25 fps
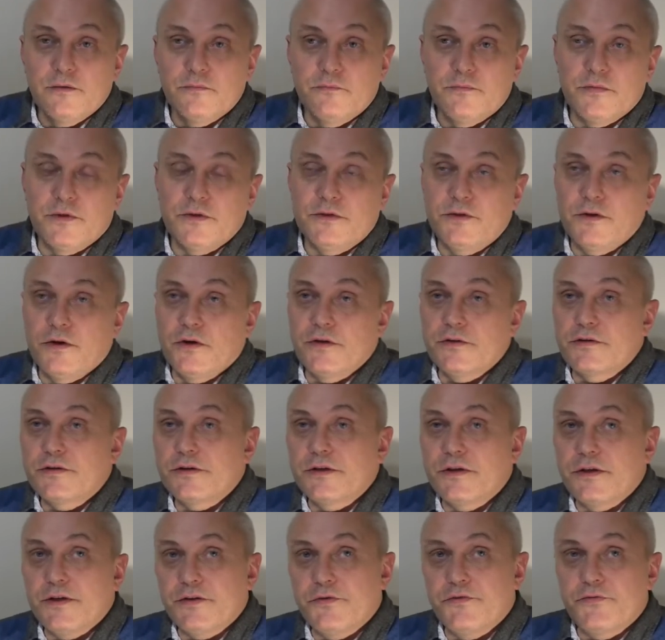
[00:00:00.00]

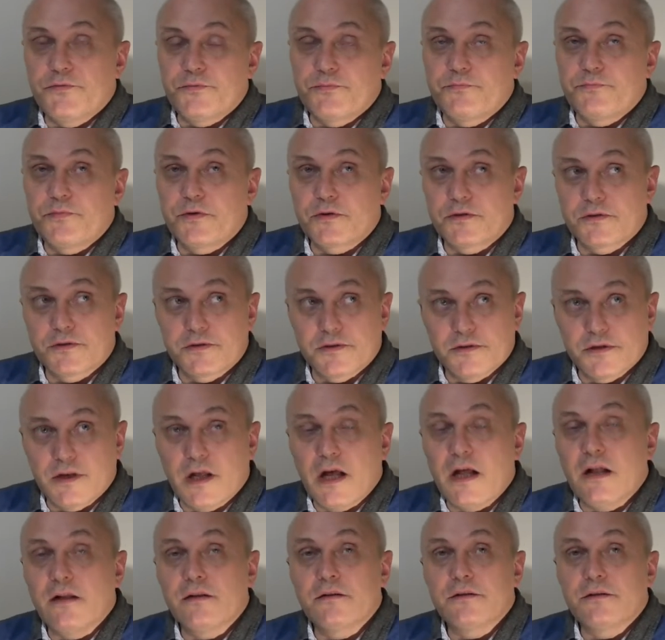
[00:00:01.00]
Because if
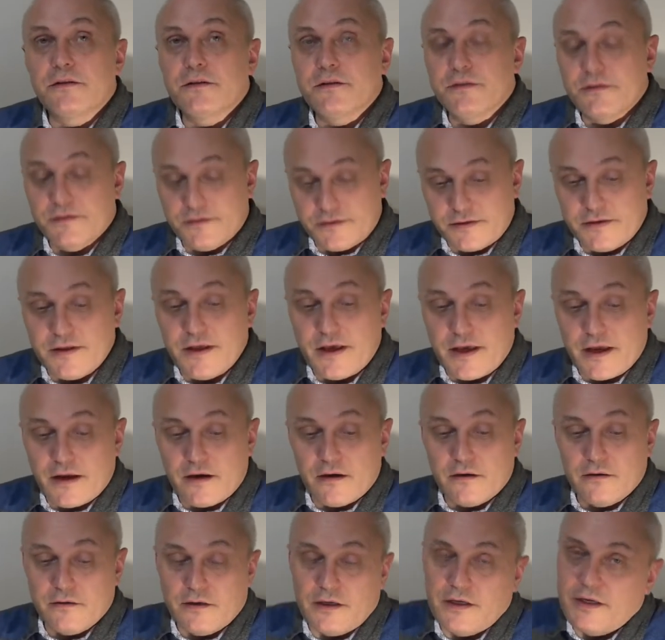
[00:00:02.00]
personality is
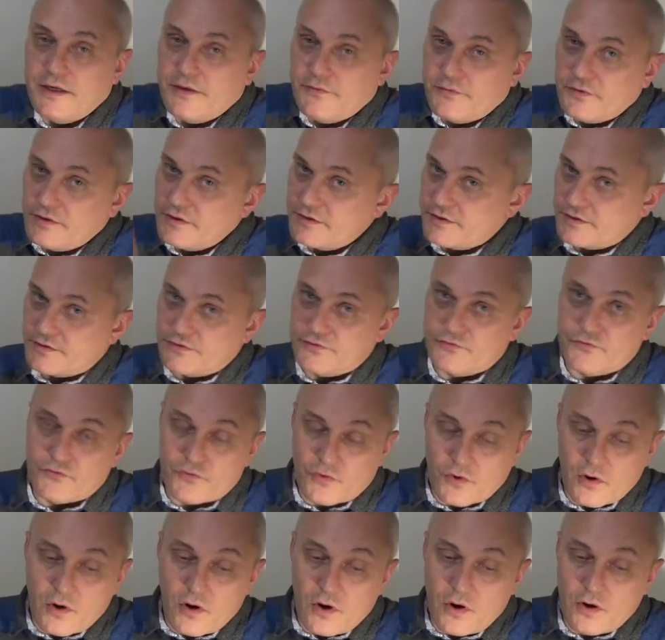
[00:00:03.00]
there and if it is
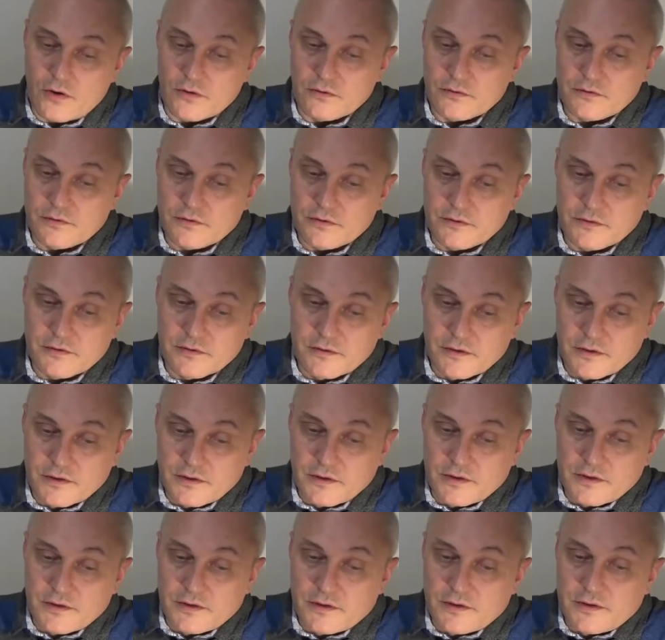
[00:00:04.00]
strong,
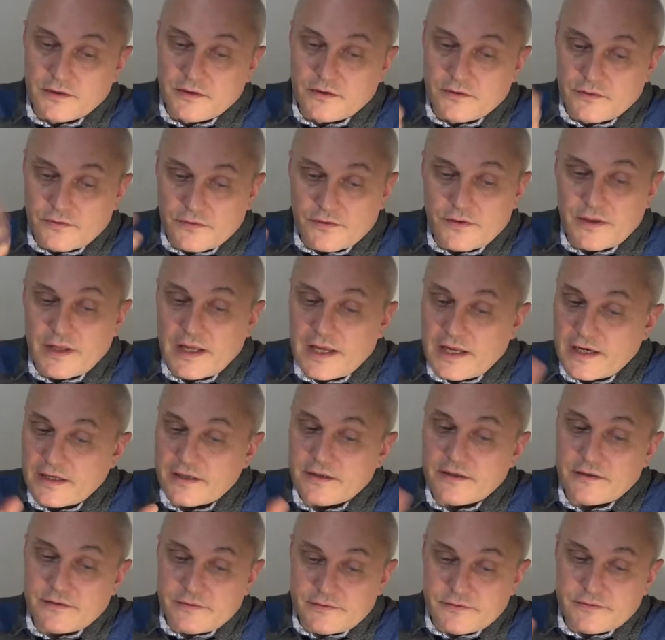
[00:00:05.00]

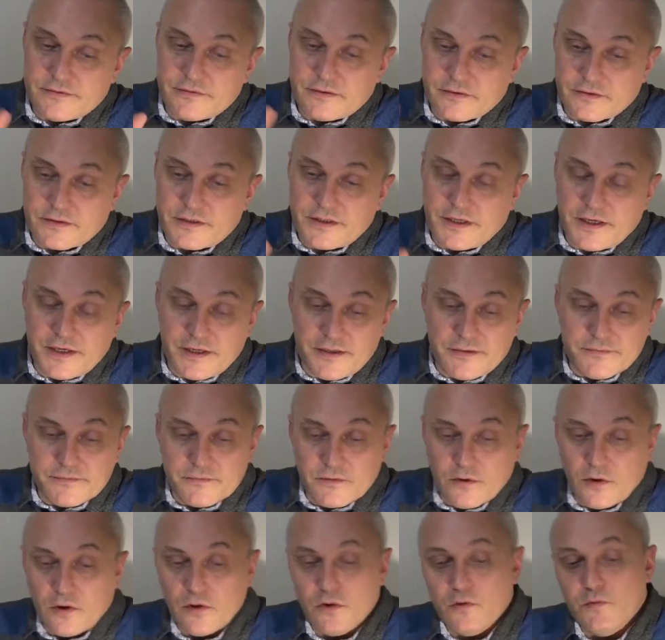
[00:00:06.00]
then okay,
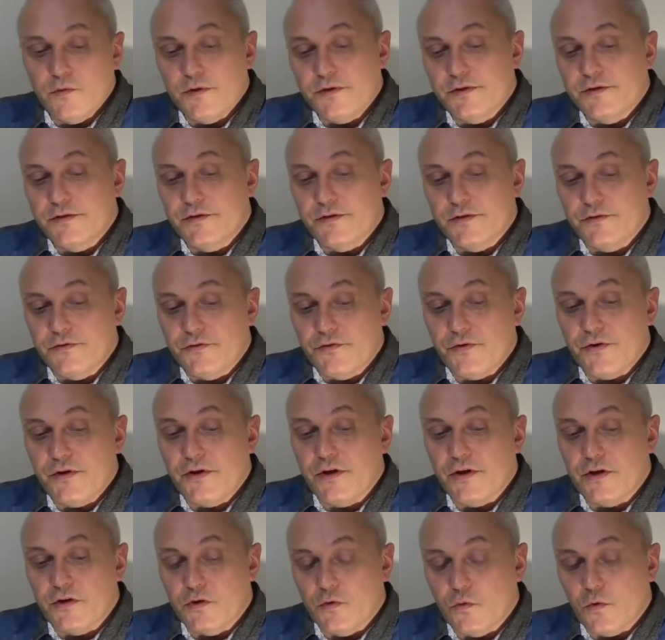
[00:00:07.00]
always a
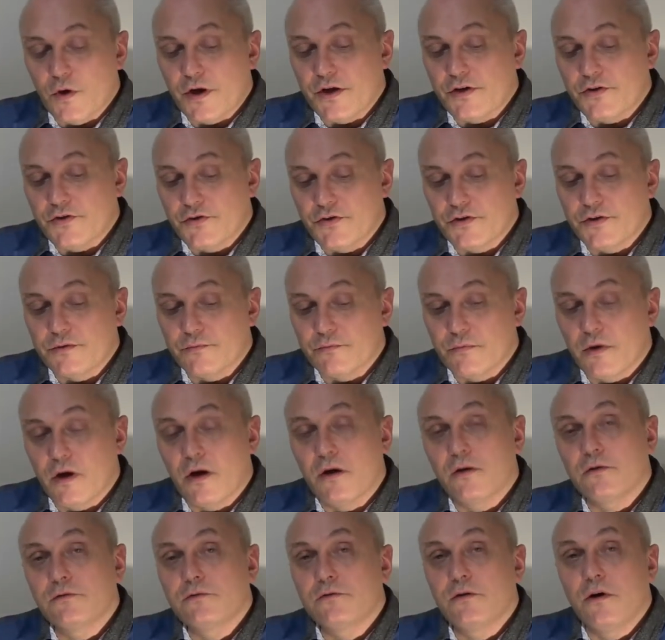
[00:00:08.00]
tricky question
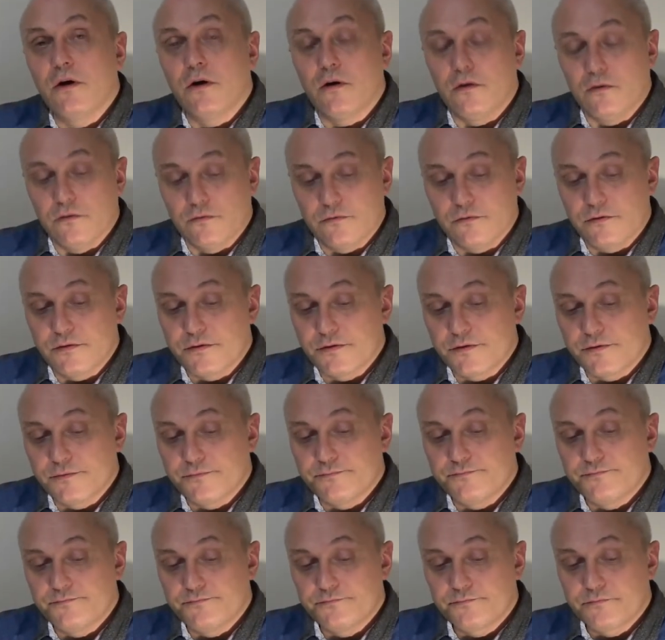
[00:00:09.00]
about goals.
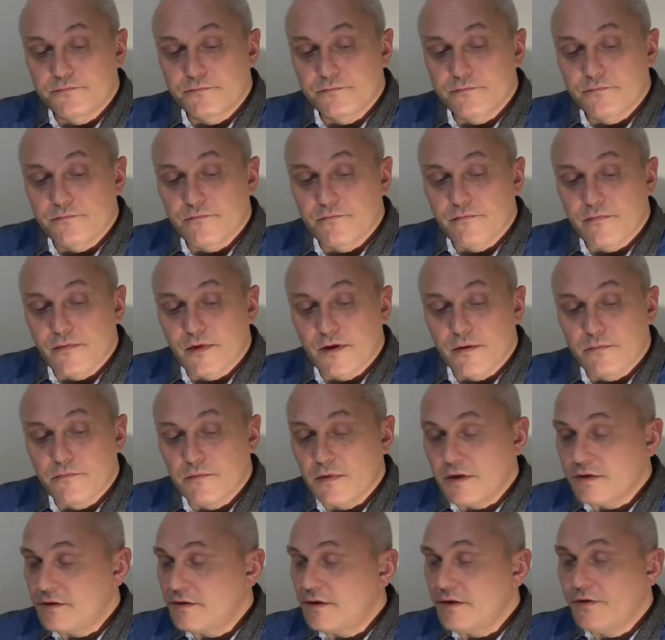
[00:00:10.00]

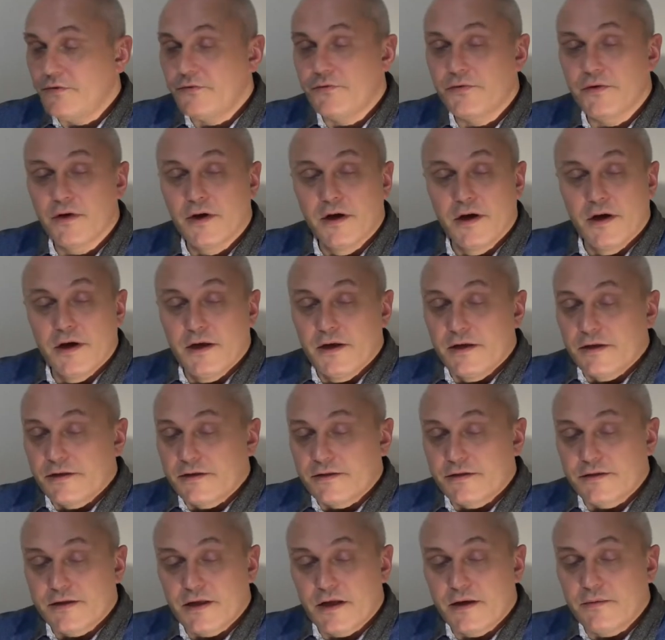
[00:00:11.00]
But if
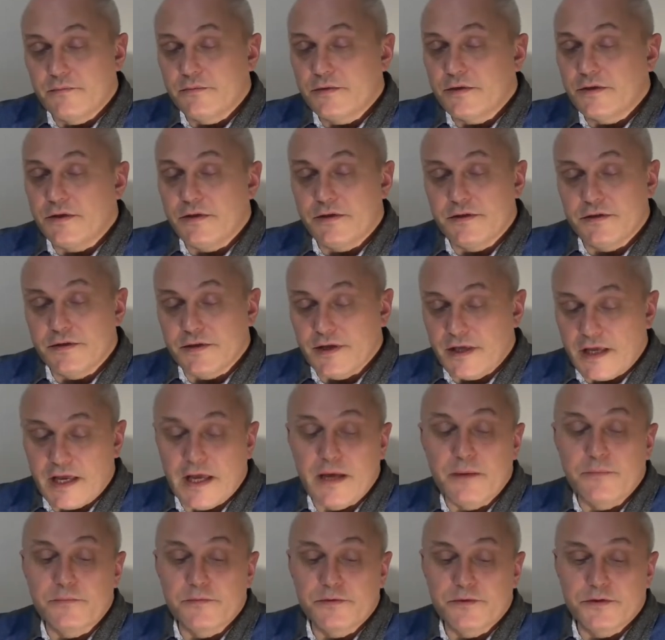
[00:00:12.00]
somebody is
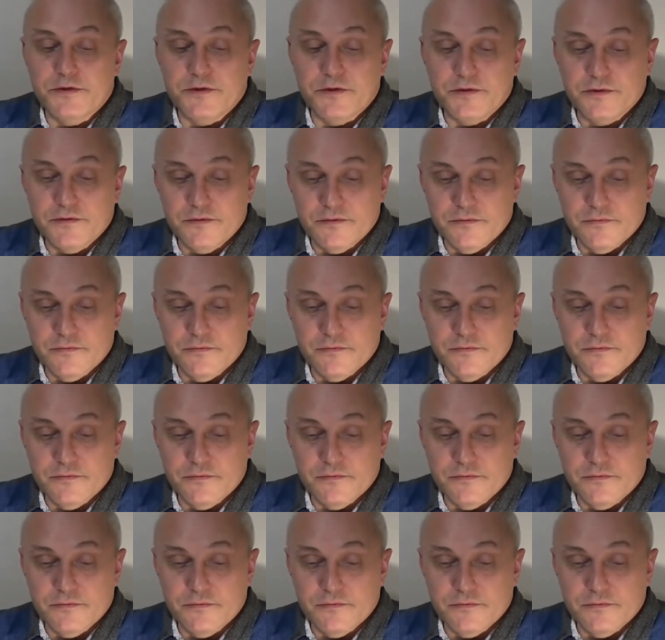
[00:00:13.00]
empty